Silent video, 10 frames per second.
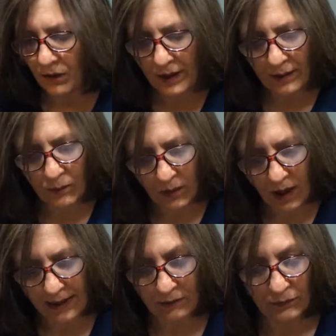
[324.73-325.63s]
Okay, well,
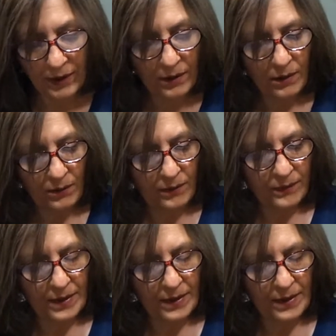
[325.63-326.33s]
I don't know.